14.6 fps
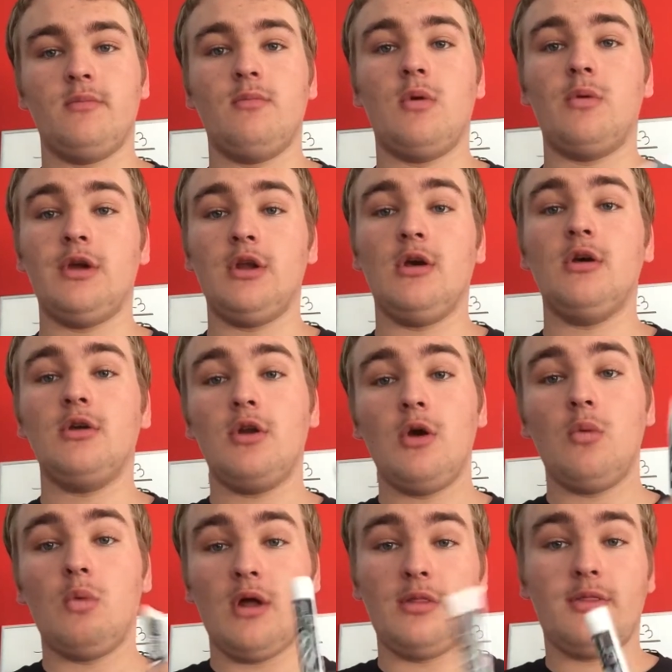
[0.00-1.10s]
But we all know
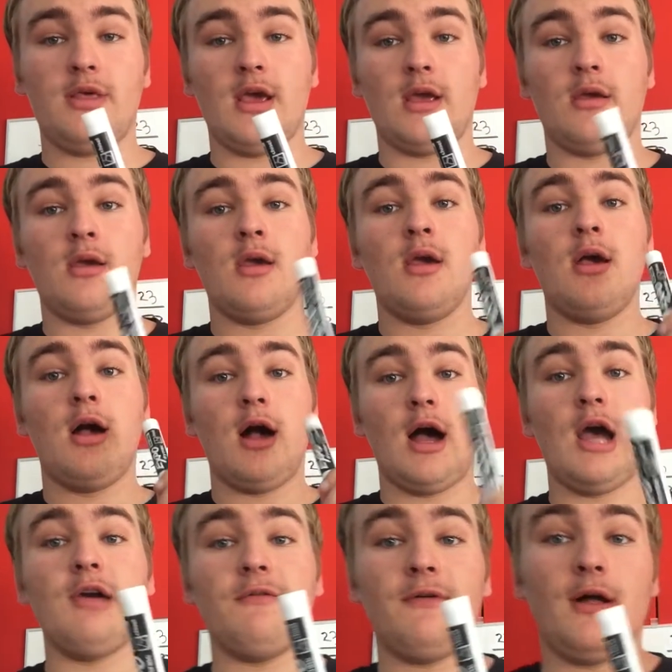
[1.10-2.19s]
one thing,
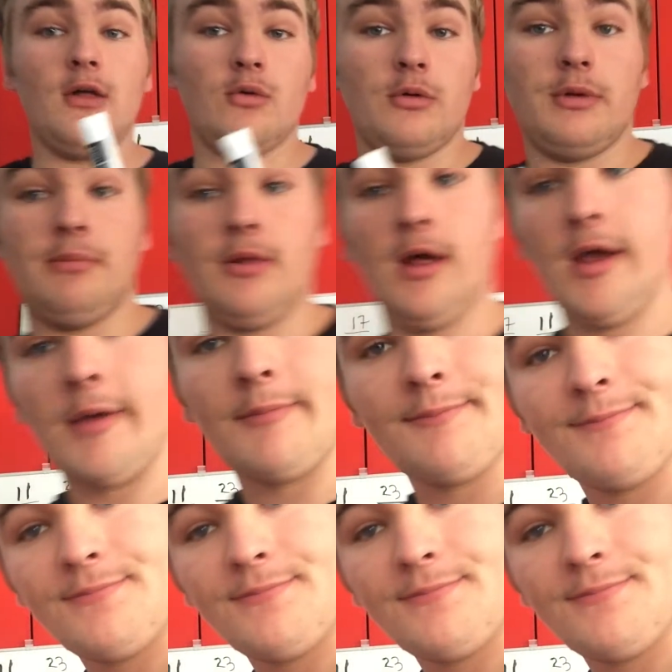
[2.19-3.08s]
Iafallo will be playing.